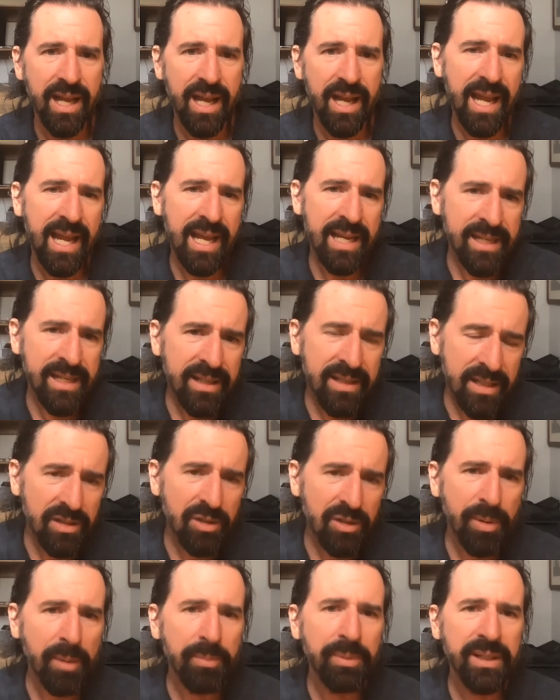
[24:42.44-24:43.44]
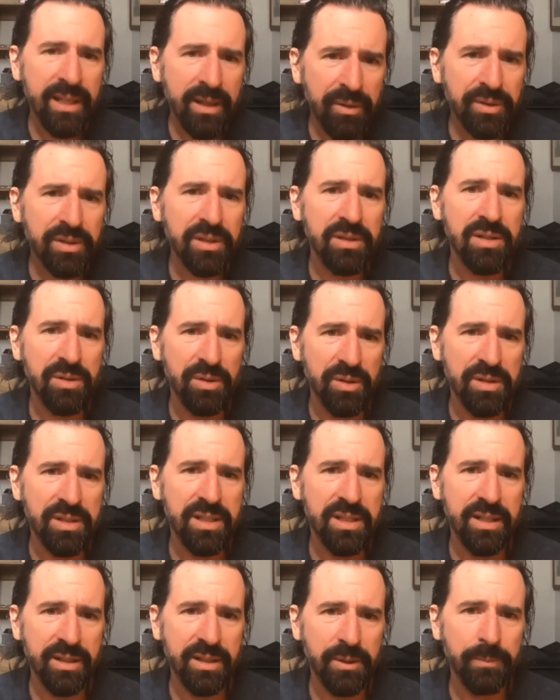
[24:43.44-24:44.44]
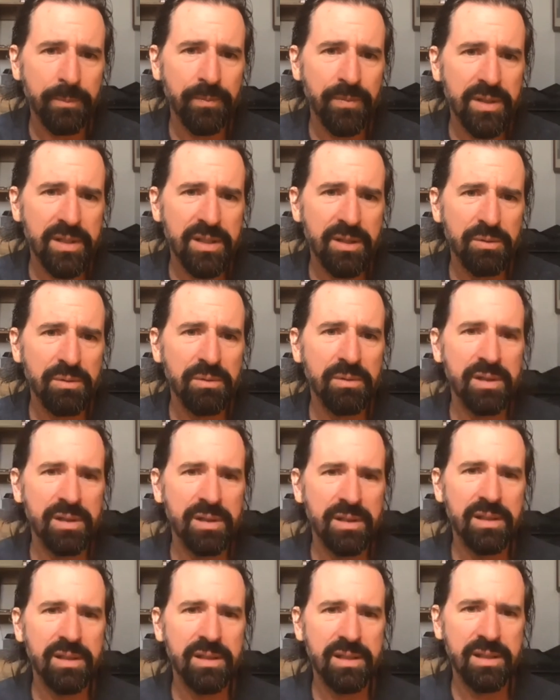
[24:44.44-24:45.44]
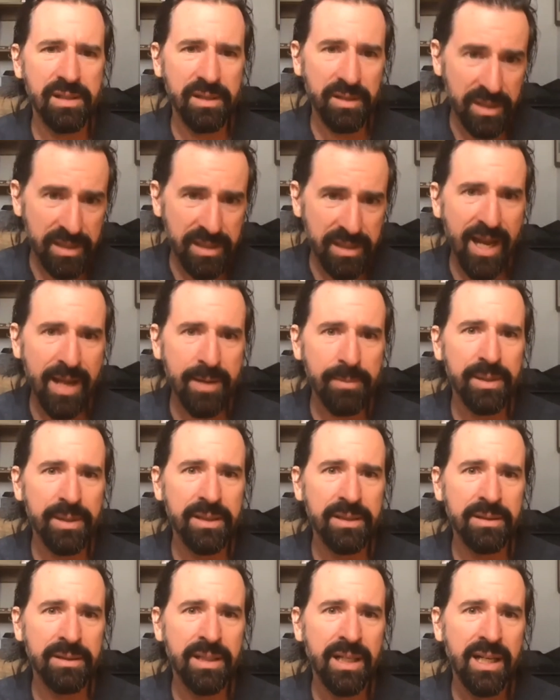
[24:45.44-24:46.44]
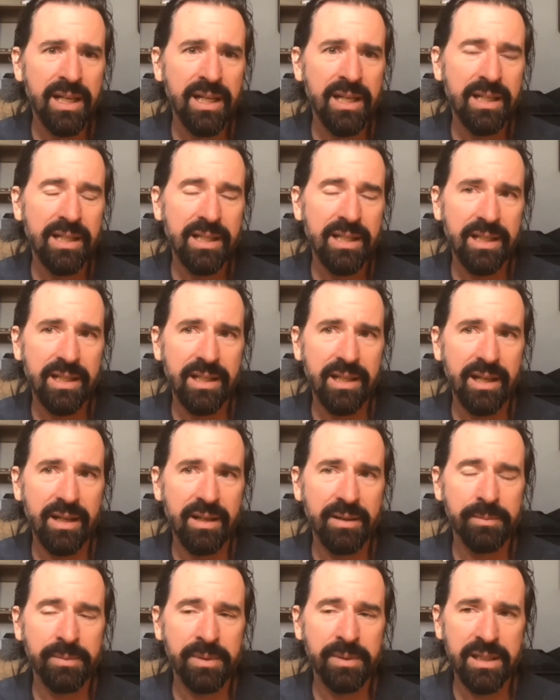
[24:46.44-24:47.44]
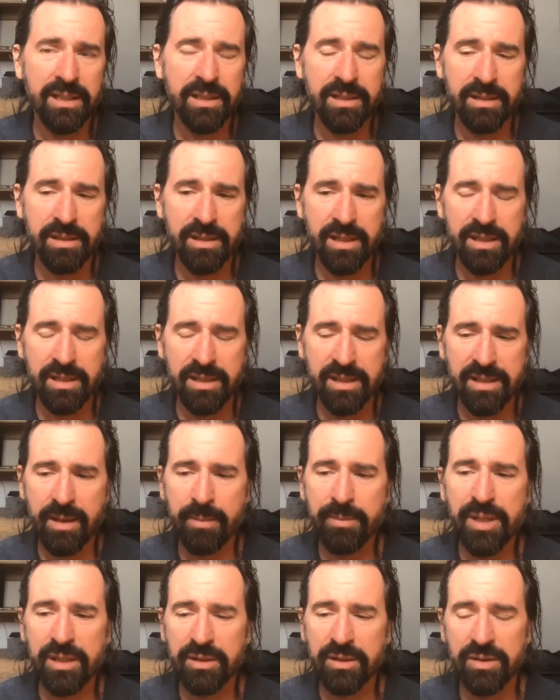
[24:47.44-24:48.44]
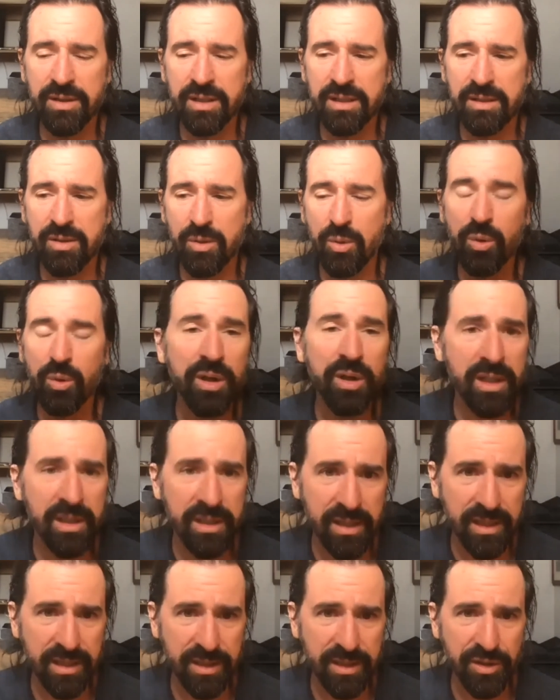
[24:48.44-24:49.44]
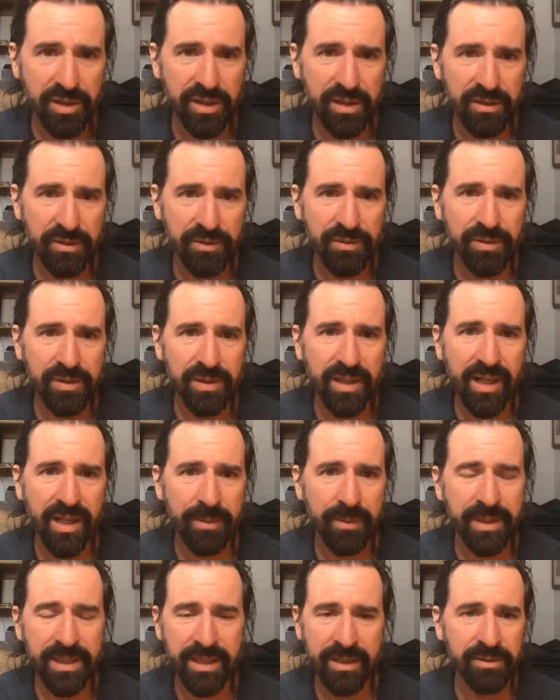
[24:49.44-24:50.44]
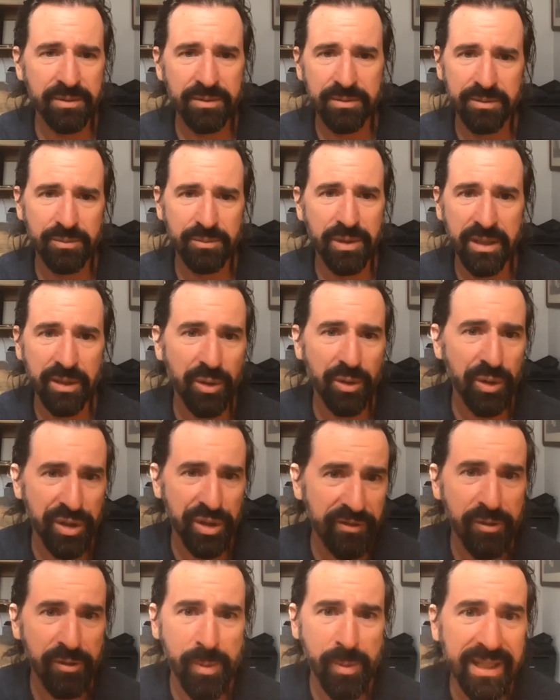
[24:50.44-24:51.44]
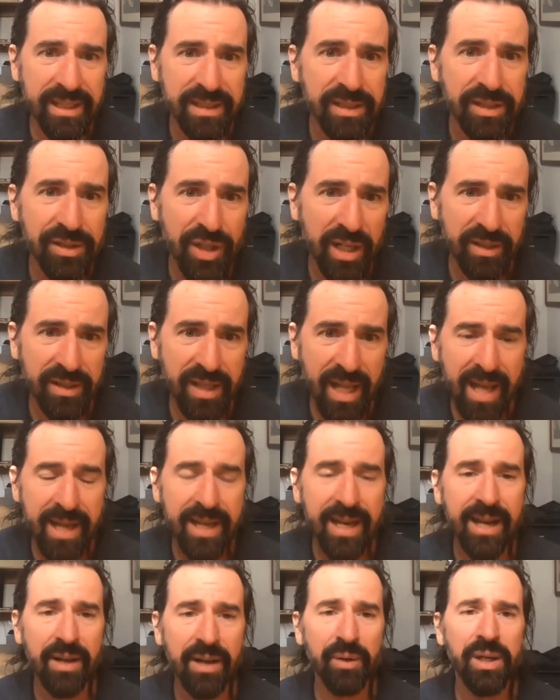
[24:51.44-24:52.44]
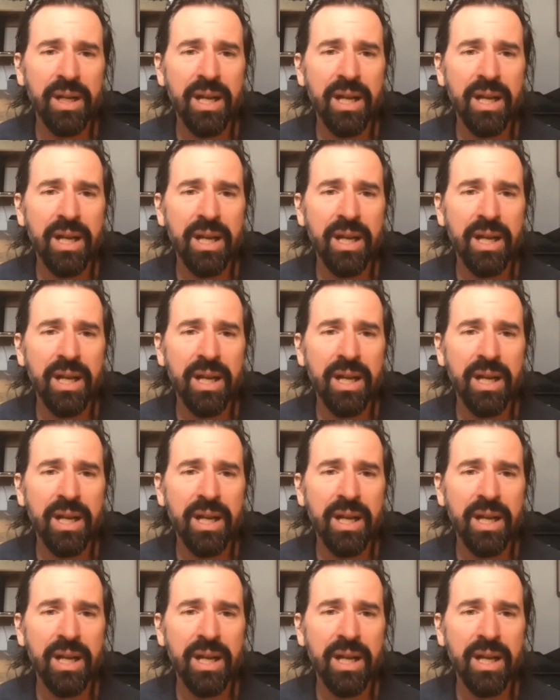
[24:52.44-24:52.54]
And I think there are public health concerns there. So psilocybin is subject to this Oregon initiative, and I would encourage everybody to check that out,